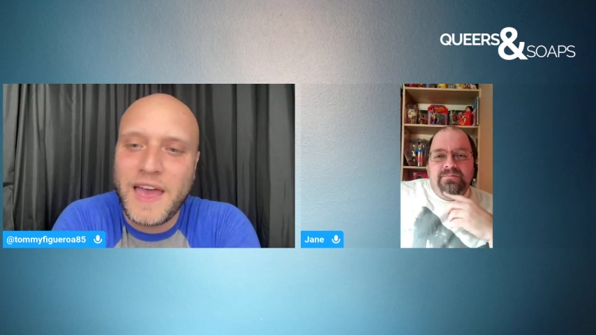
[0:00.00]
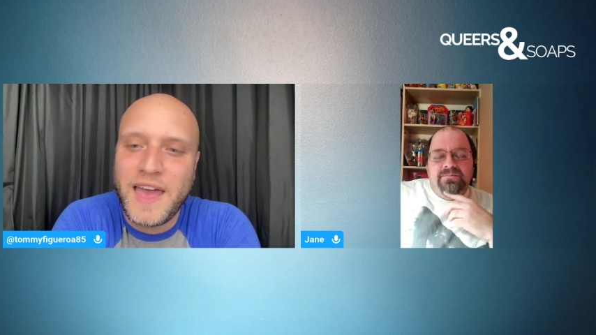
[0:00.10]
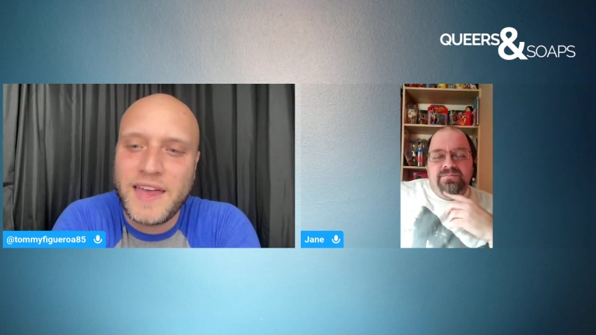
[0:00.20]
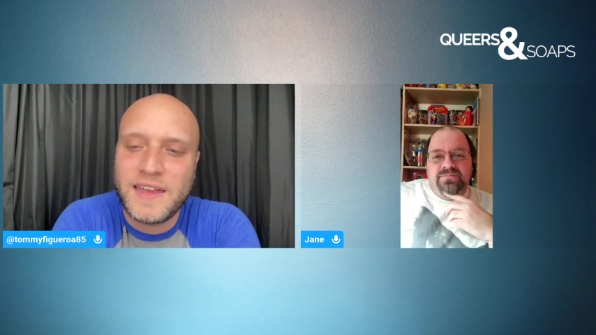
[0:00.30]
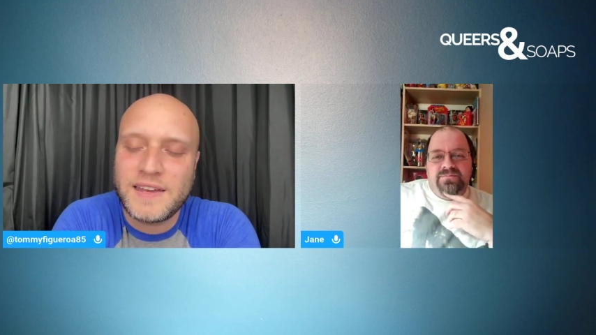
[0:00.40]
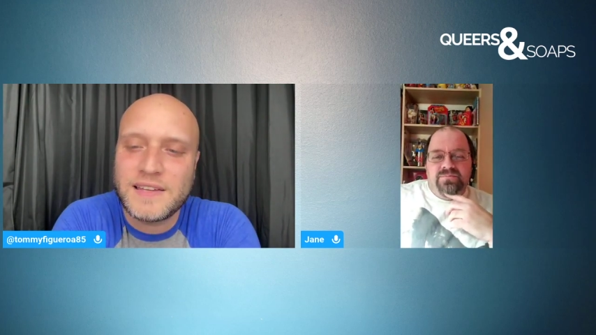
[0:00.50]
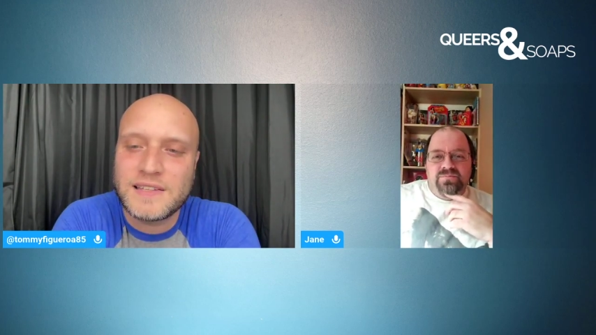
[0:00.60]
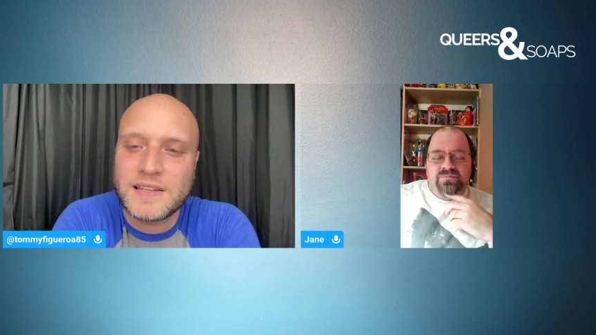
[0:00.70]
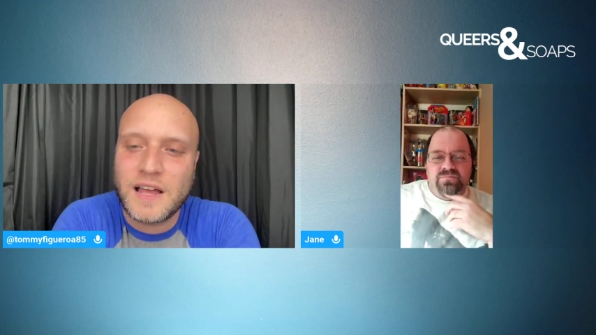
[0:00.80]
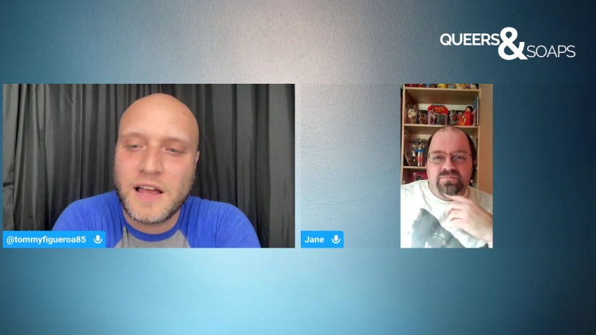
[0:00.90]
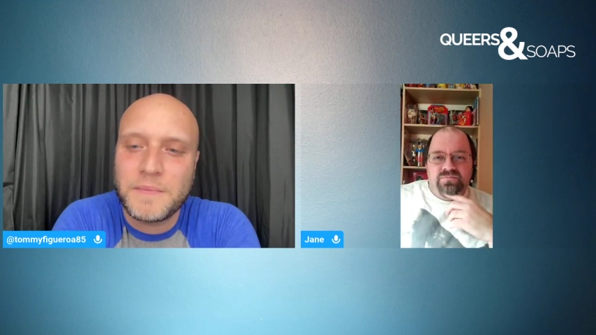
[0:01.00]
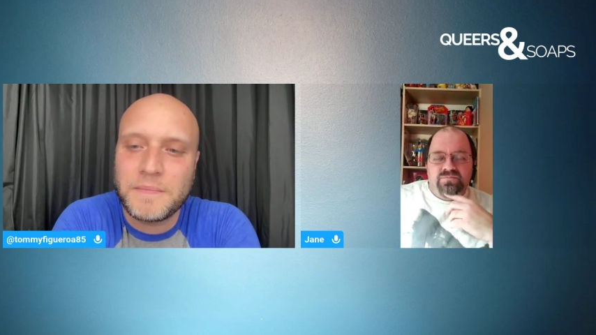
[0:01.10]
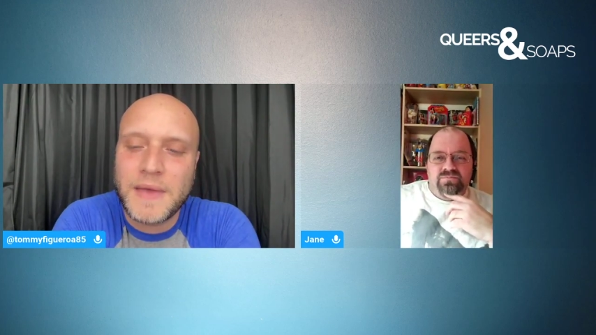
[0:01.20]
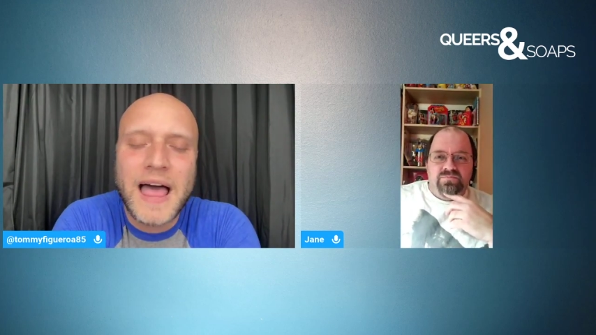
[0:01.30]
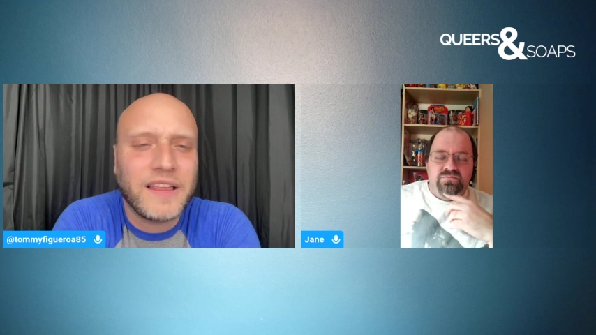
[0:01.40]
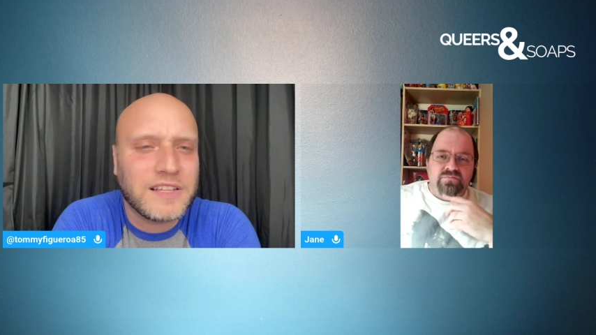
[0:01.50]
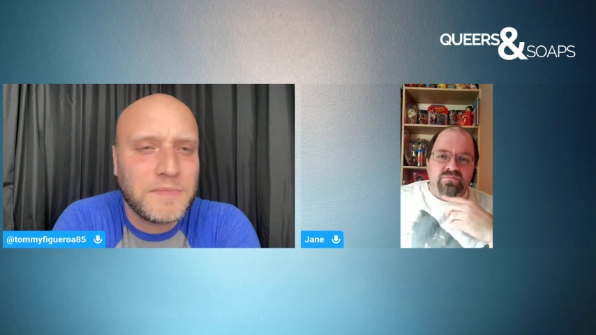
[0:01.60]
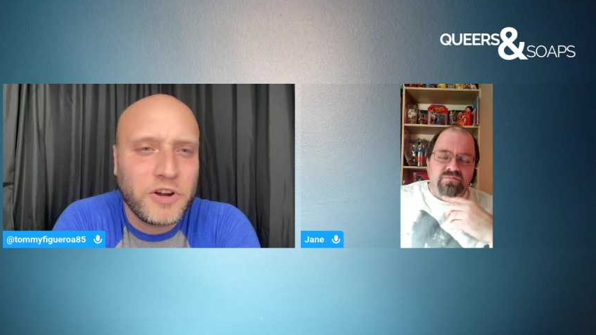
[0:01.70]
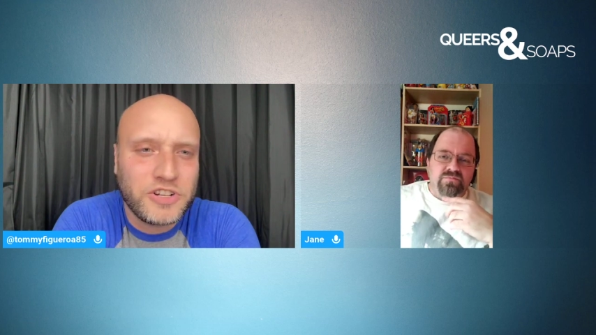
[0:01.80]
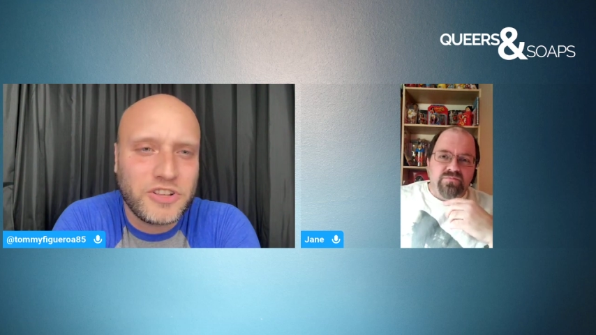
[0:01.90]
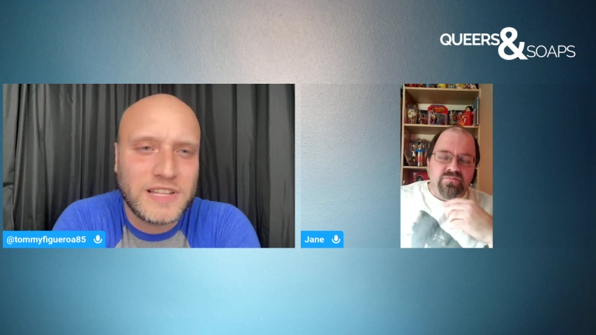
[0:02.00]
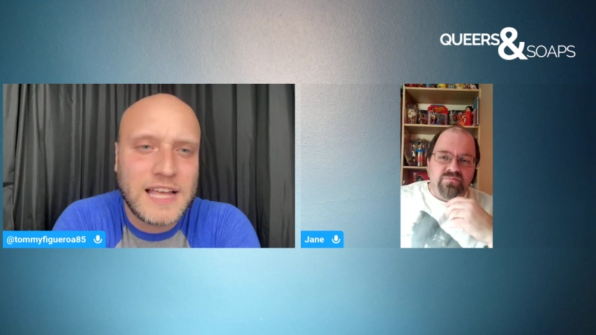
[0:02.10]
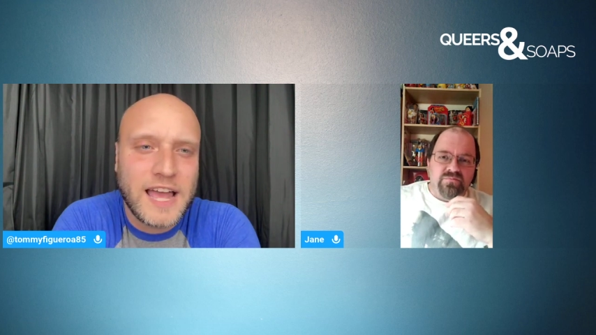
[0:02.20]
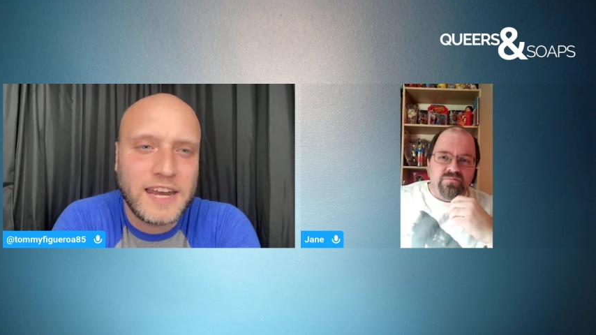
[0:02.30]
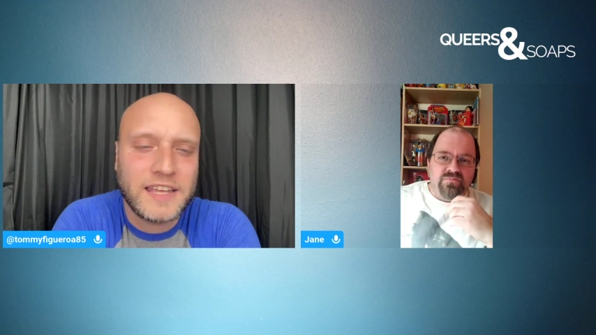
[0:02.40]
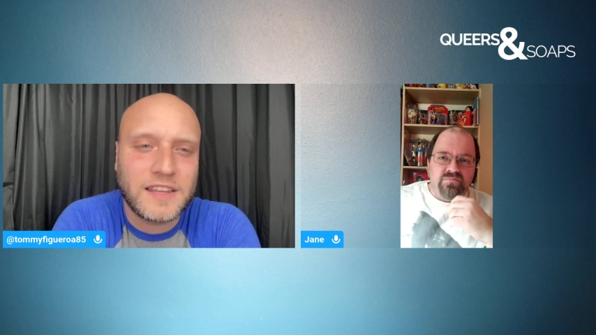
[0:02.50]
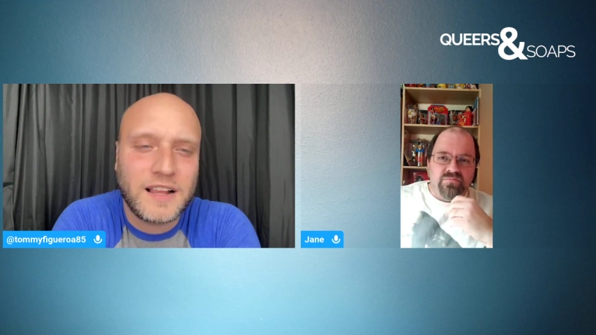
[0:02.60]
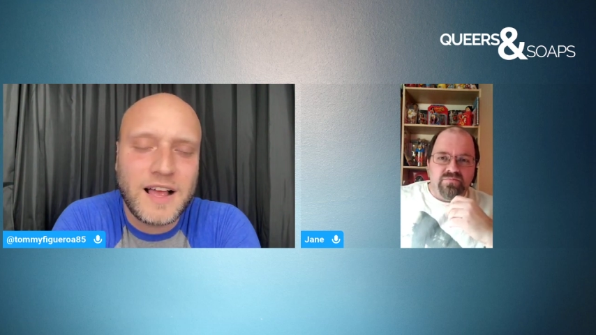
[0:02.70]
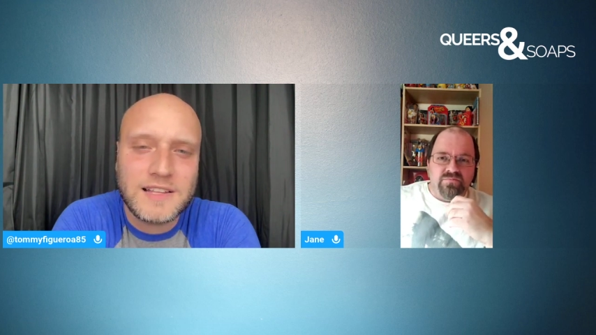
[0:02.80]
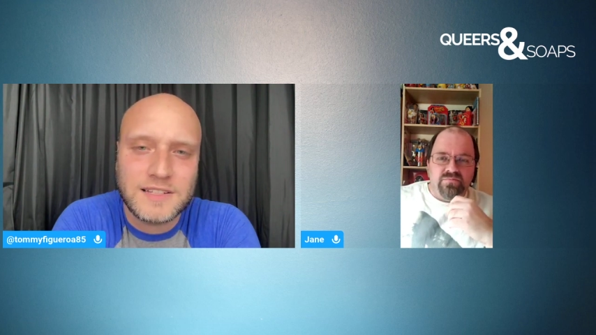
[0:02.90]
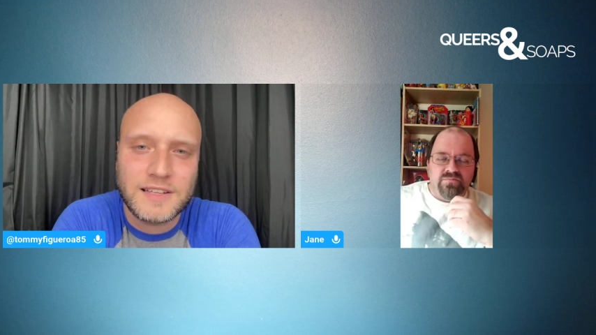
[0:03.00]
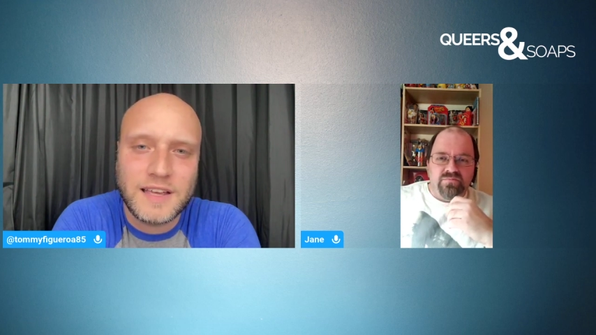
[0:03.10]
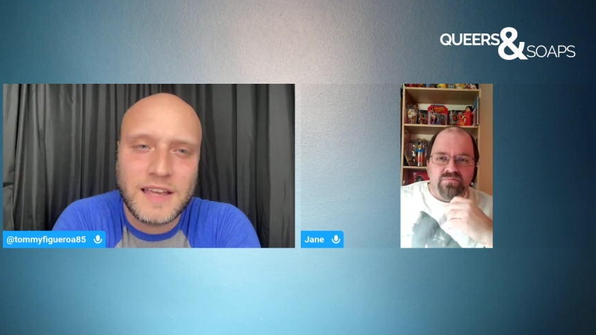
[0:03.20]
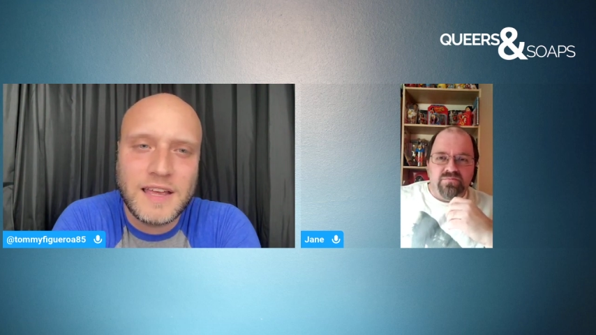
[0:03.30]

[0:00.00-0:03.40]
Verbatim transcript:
Speaker 1: and um, Alex Marshall is hiding in the closet.